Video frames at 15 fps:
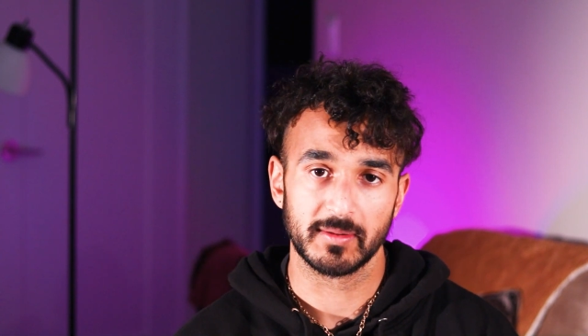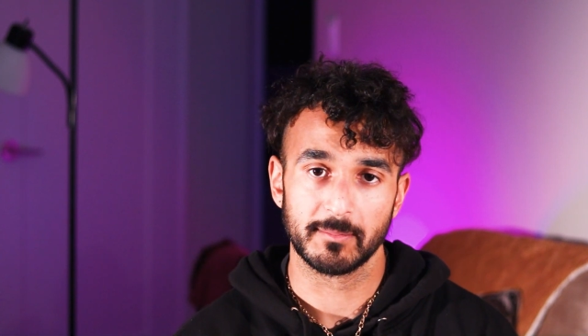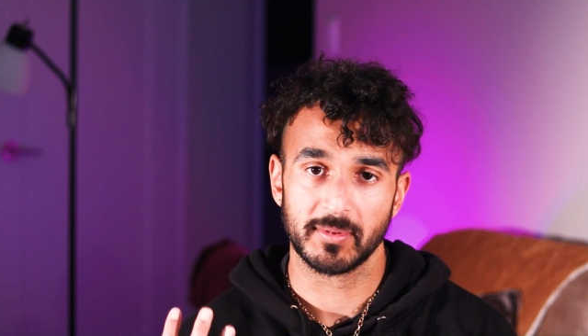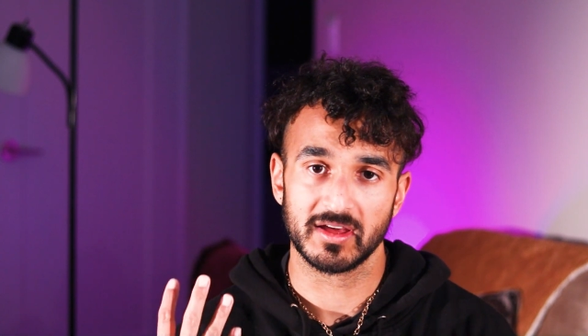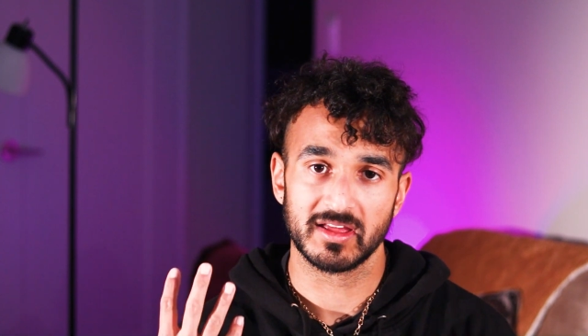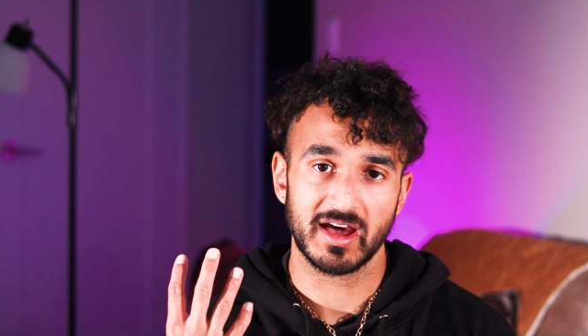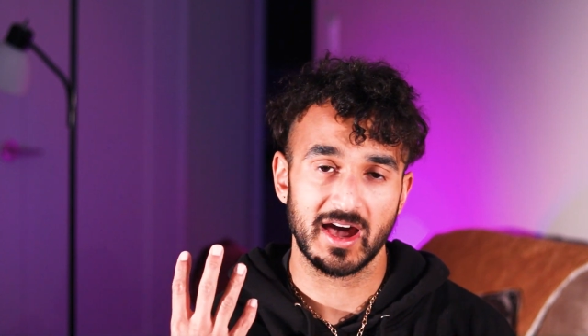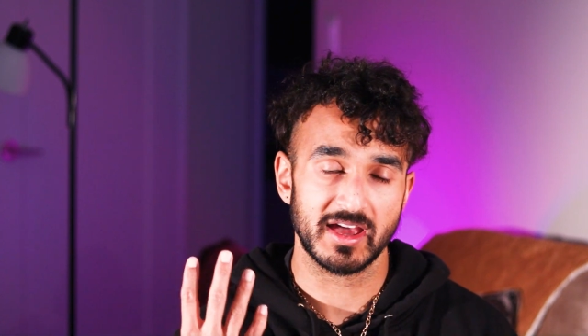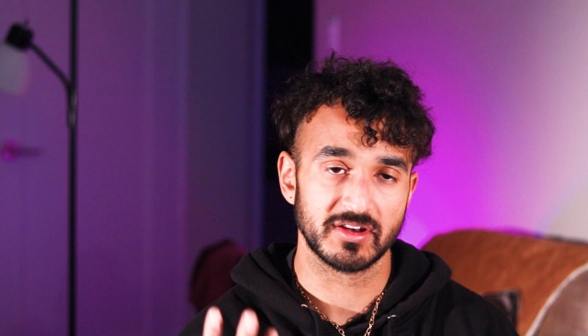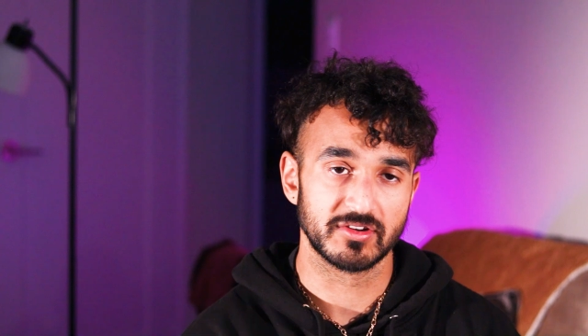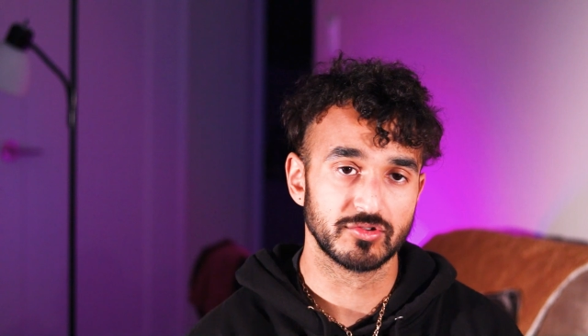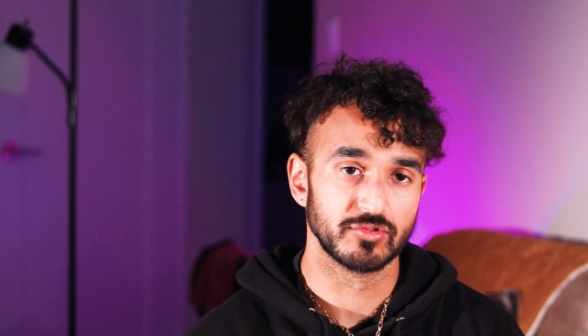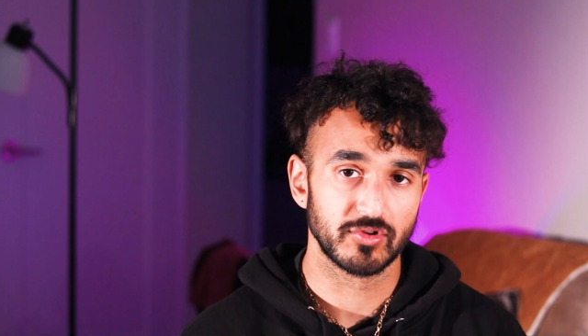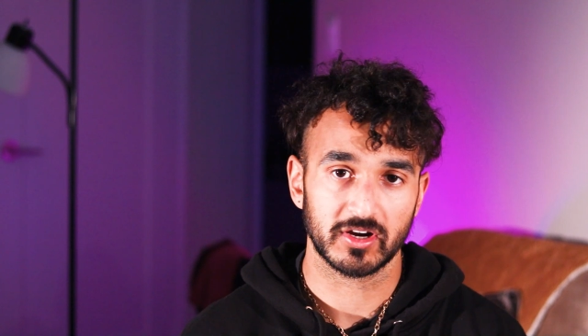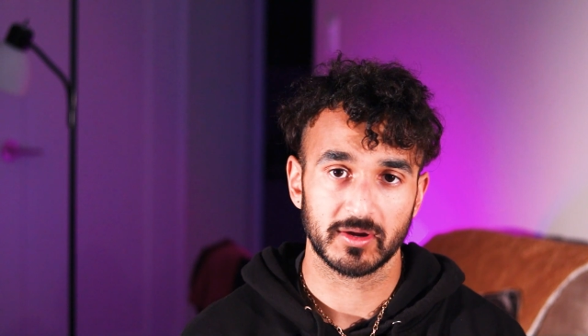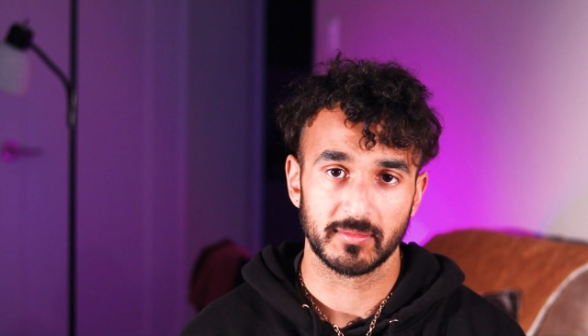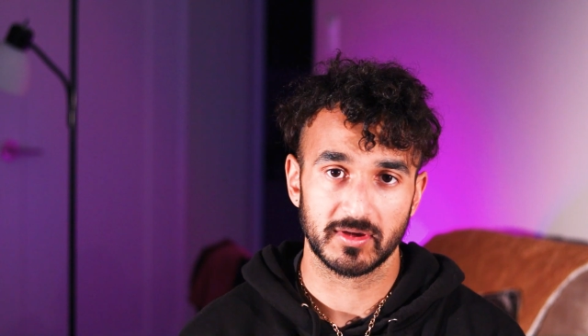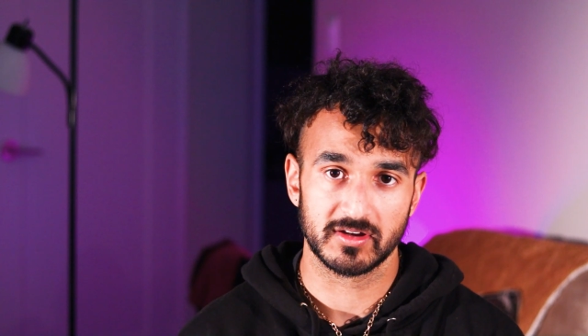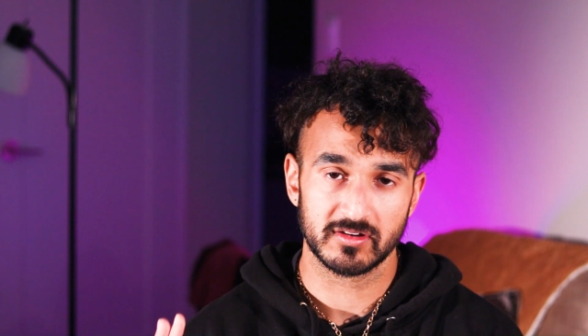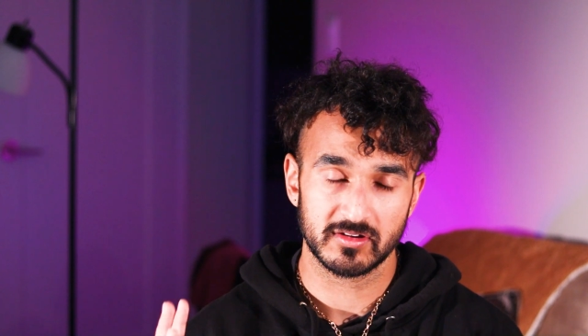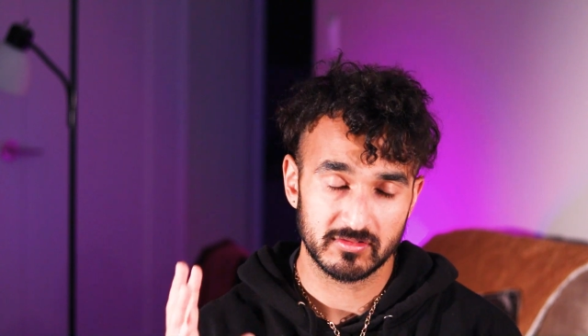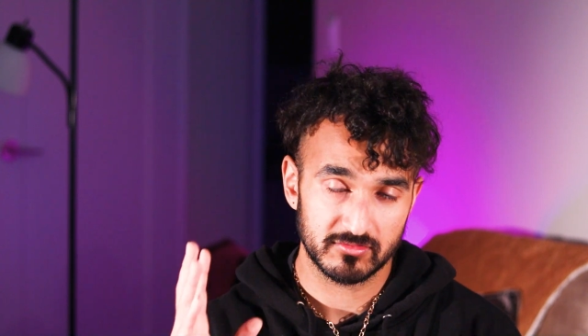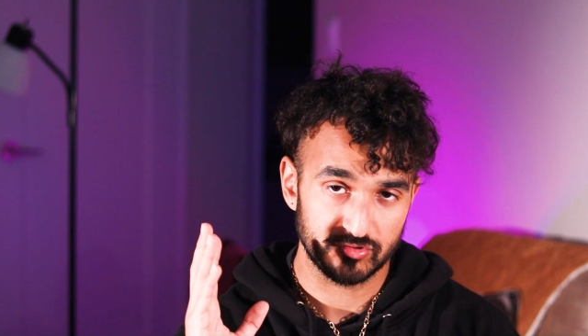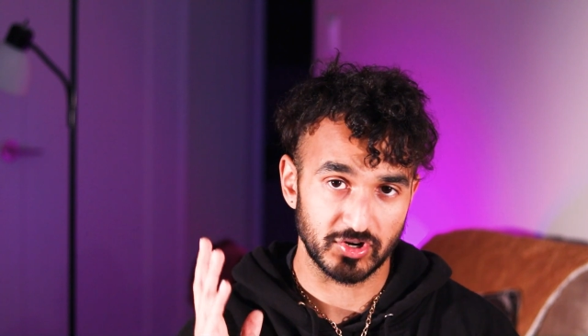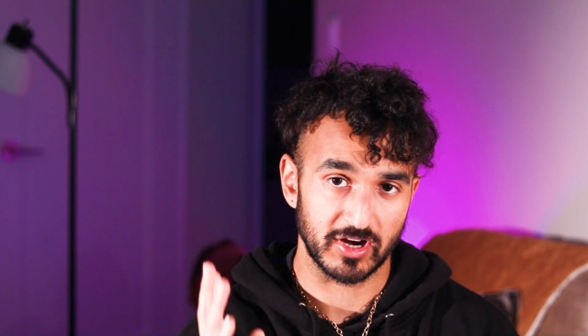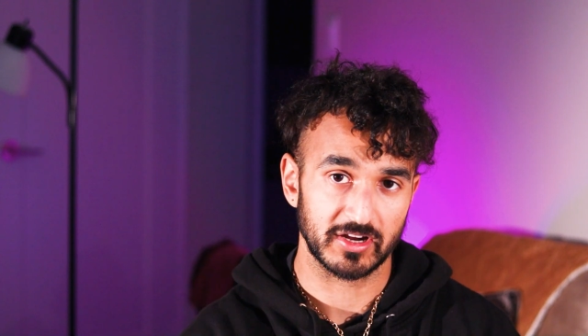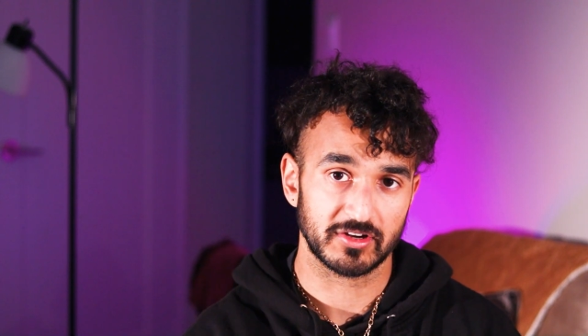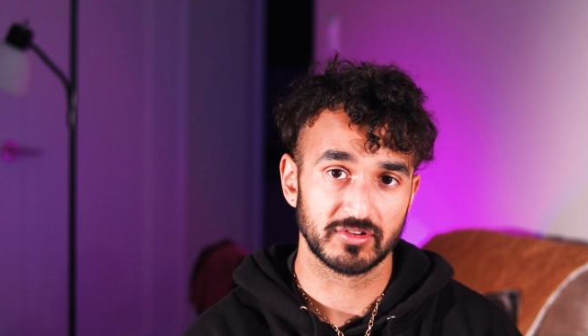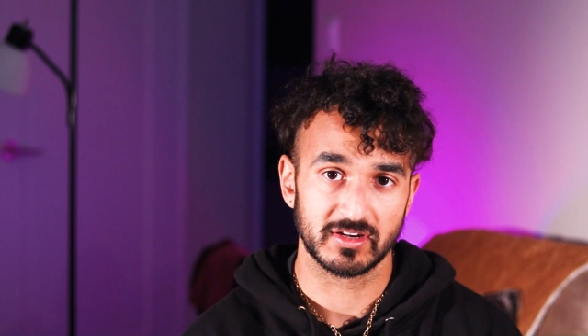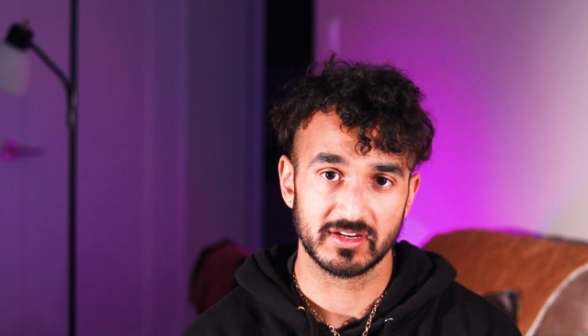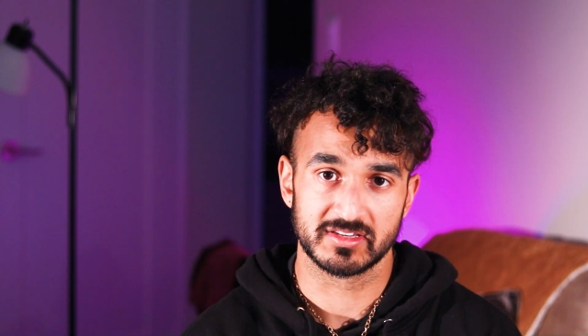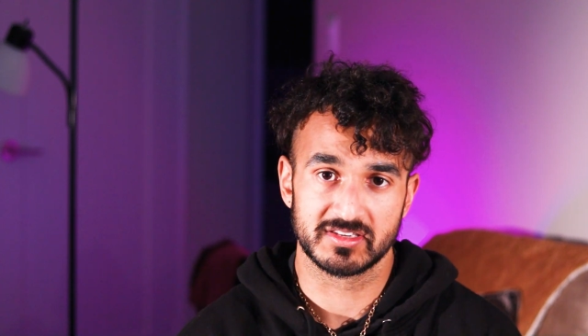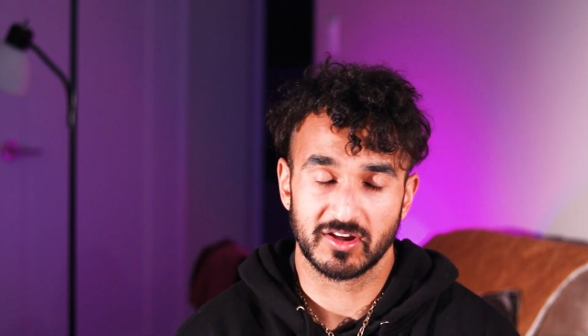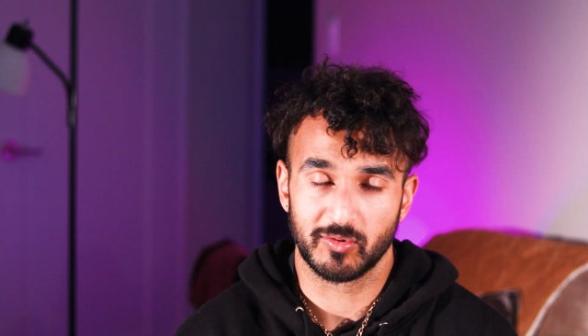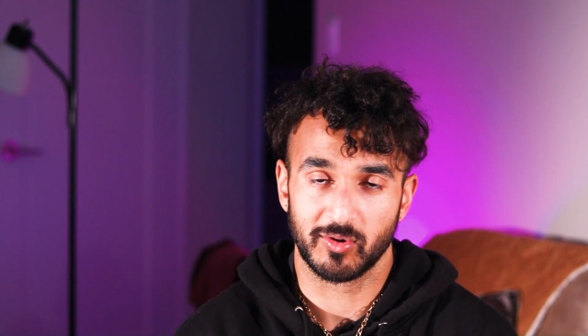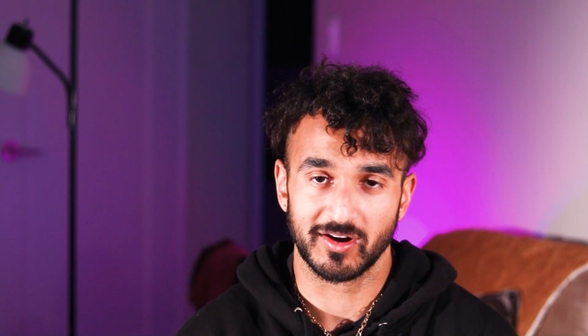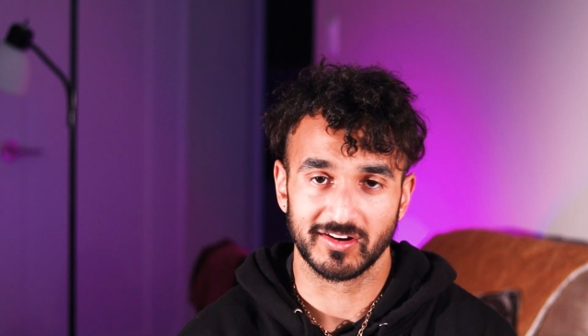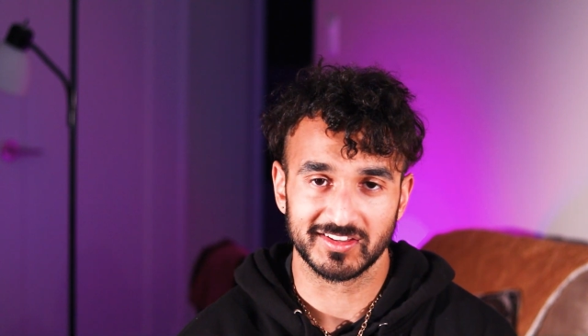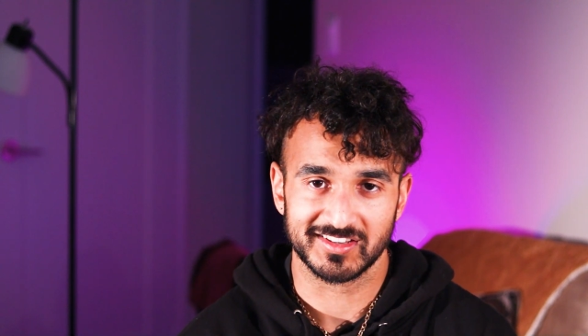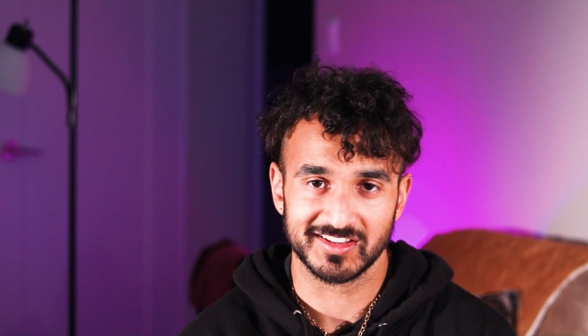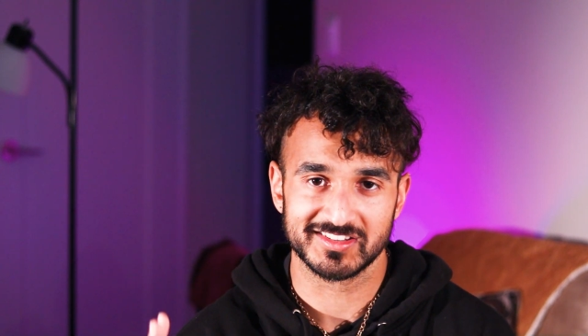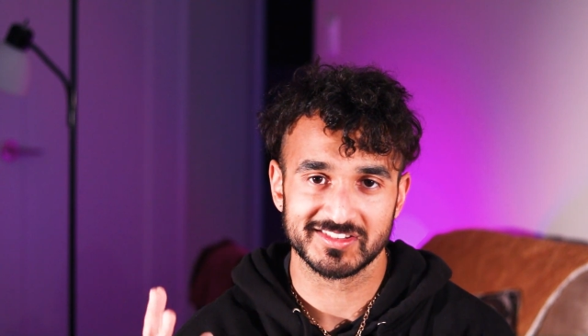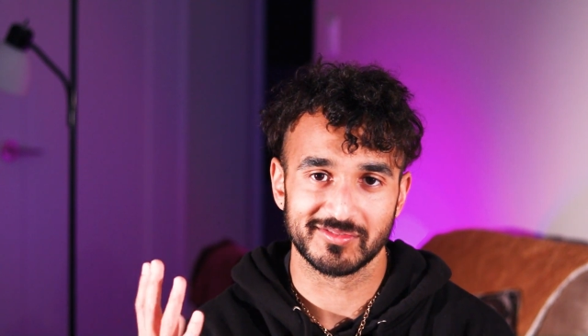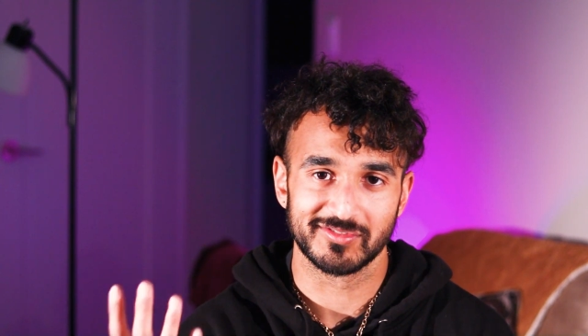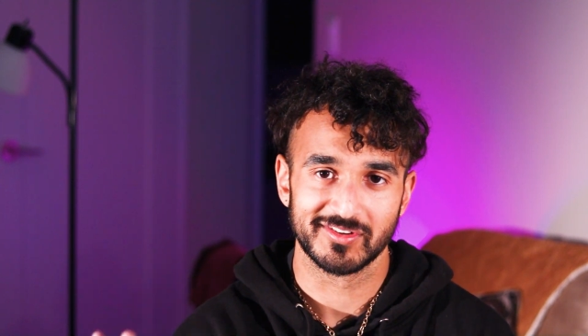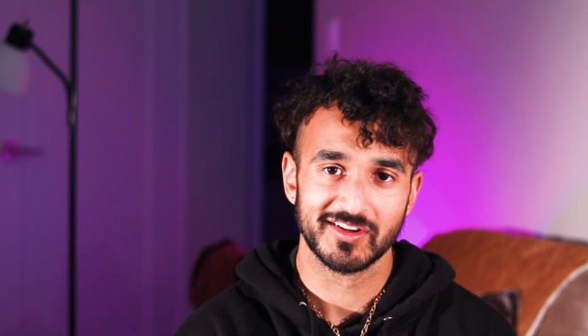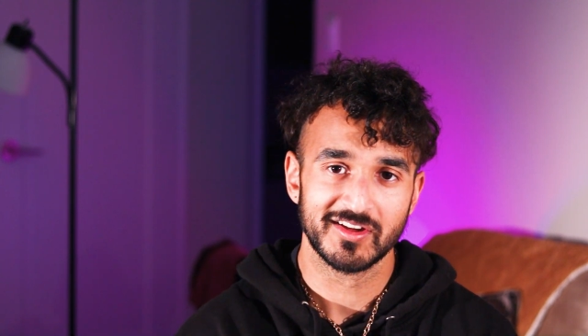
But I do recommend trying to at least acquire the taste of